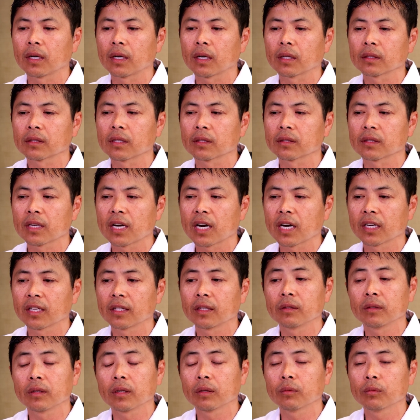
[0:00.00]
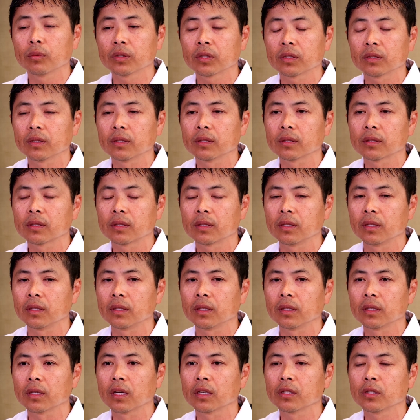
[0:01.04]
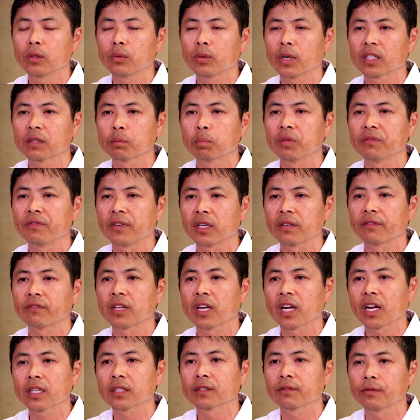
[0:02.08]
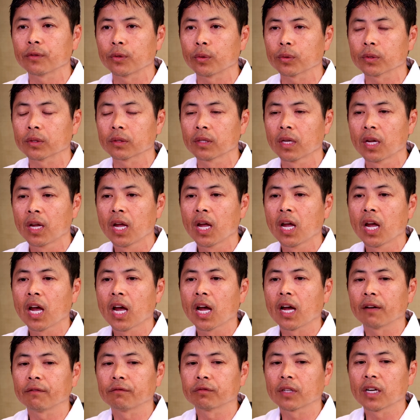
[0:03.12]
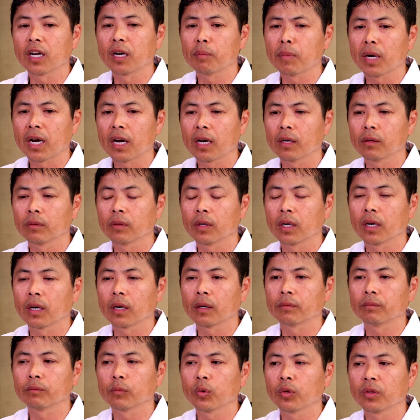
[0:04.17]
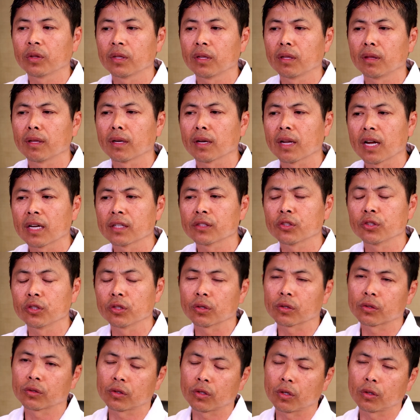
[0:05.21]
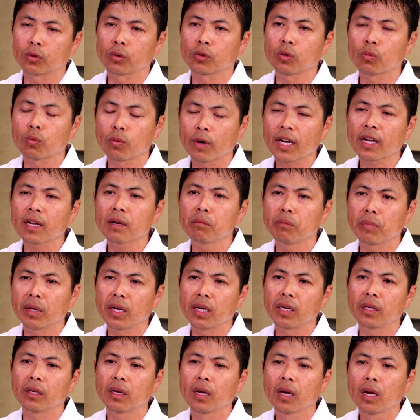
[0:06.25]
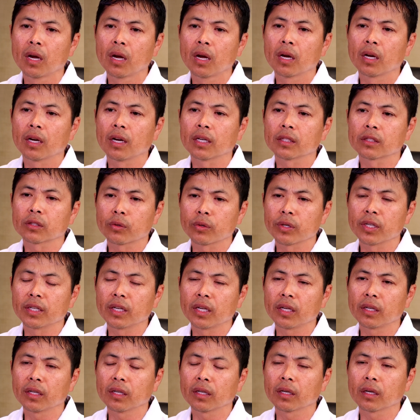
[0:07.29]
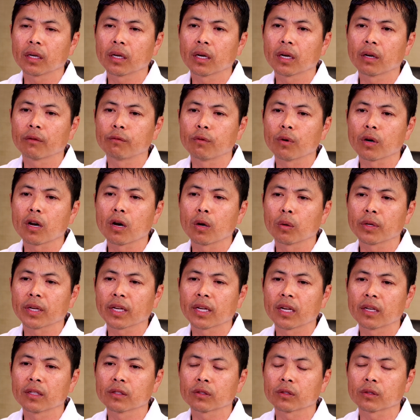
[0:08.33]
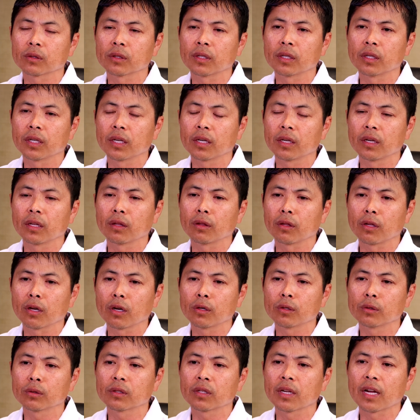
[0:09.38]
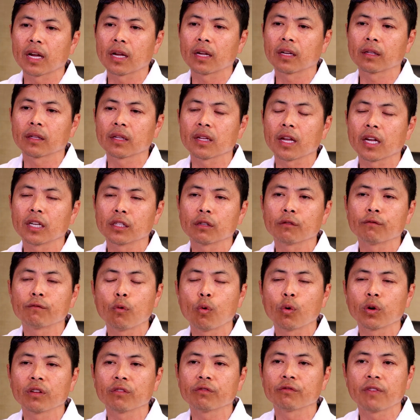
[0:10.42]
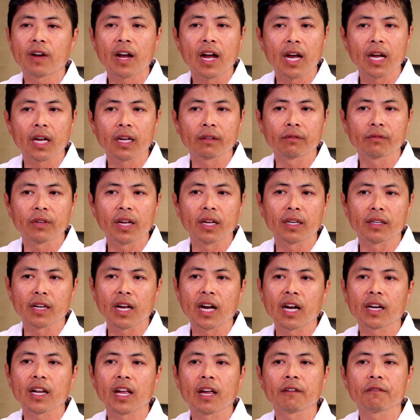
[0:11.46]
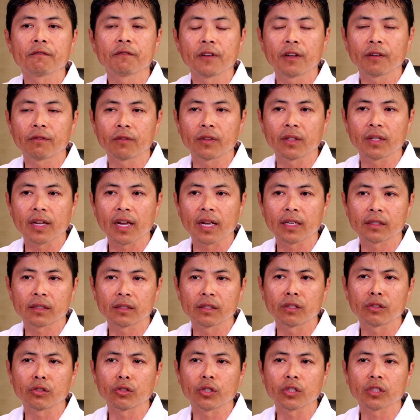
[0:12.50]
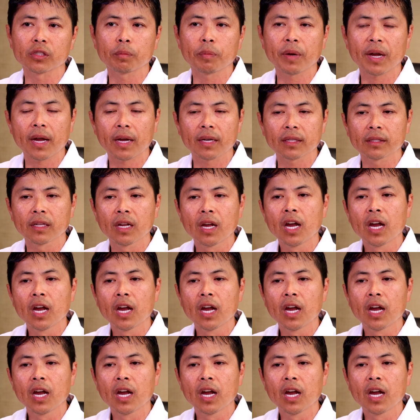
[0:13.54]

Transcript: society, which is the U.S. Preventive Task Force, have come out within the last year or so to recommend screening for colon cancer in those at the age of 45 and not at 50 as in years past.